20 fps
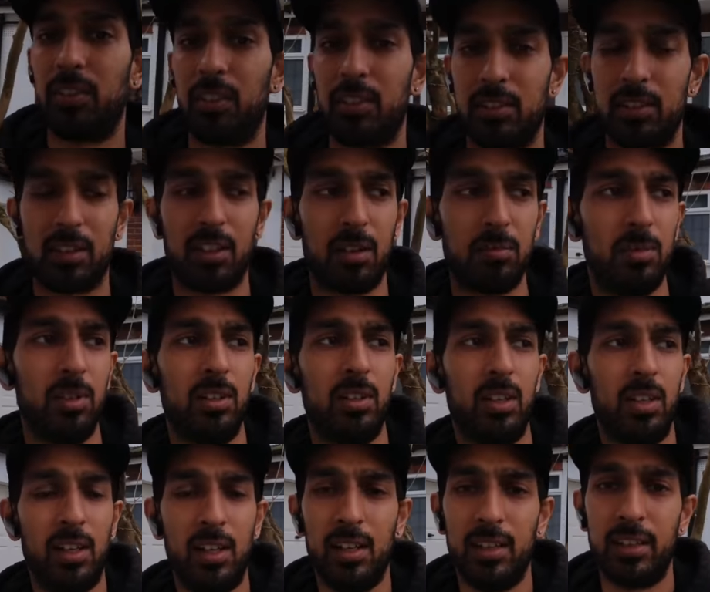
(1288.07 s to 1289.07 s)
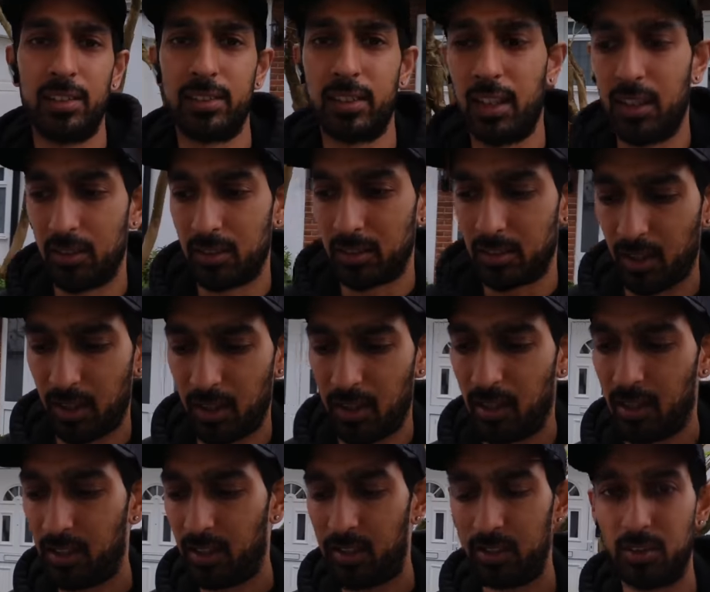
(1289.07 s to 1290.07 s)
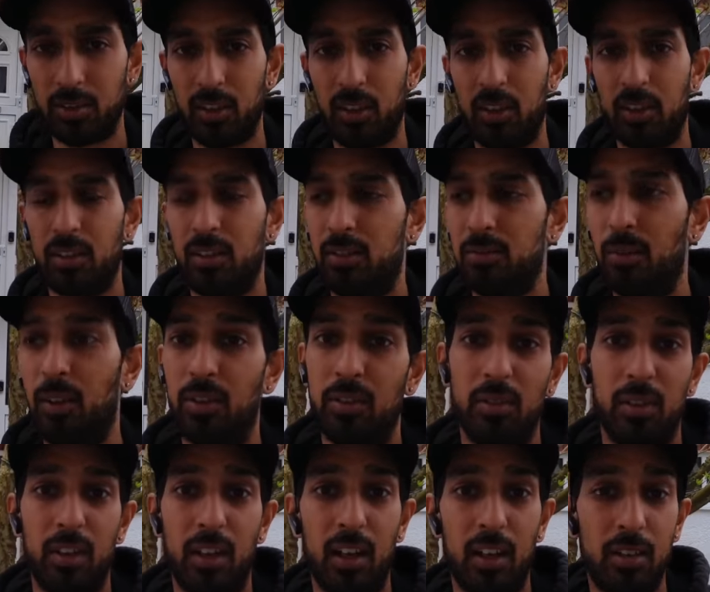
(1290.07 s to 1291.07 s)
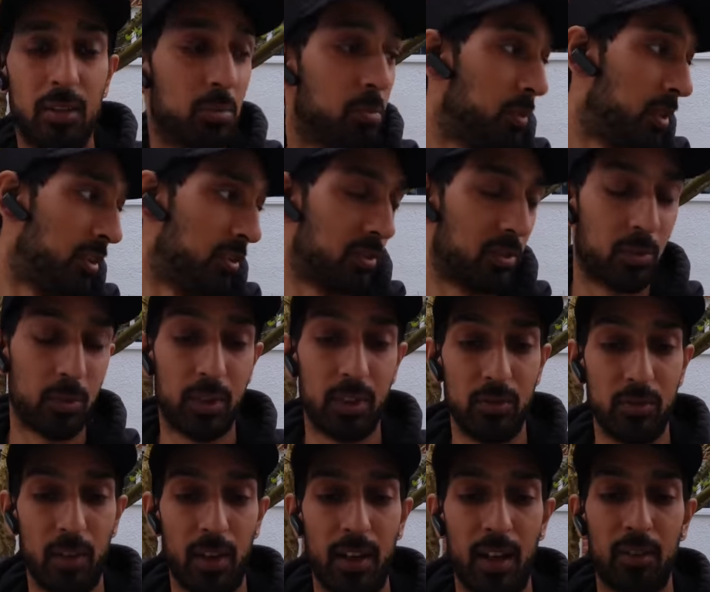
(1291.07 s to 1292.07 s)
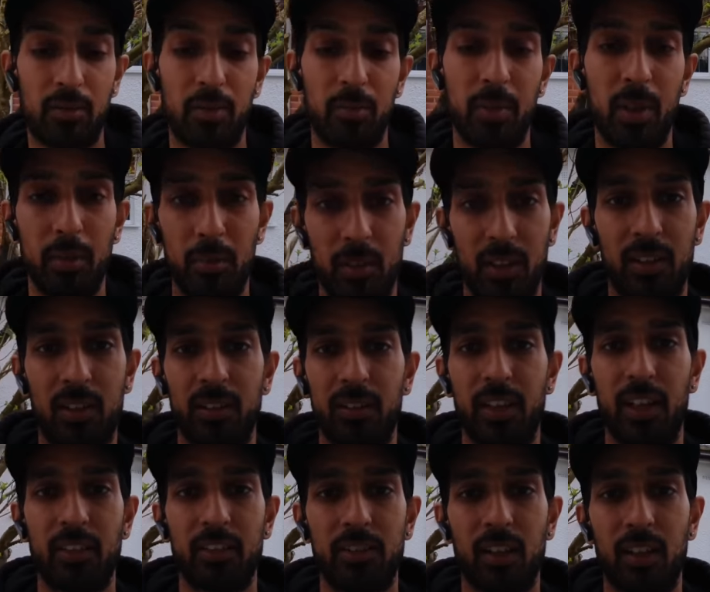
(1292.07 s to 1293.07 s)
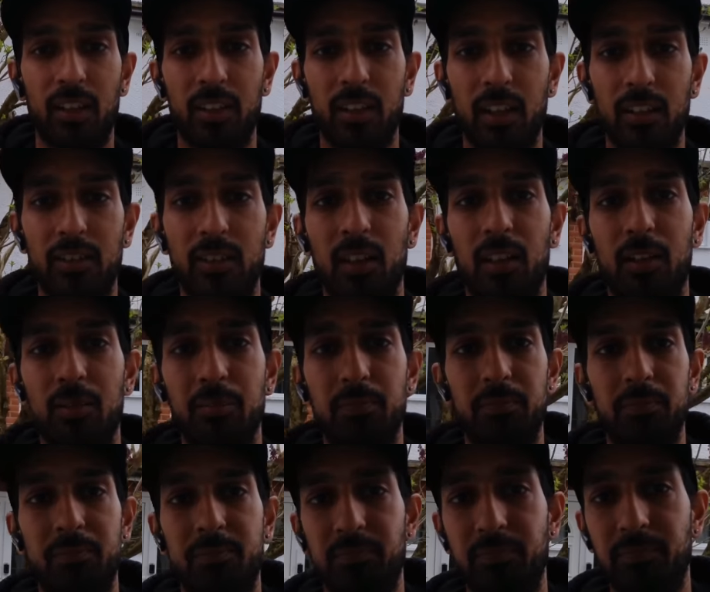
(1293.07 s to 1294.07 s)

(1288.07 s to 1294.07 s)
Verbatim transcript: good things to come. Let's get inside and start, well, we can drain out from here, but get inside and get set up.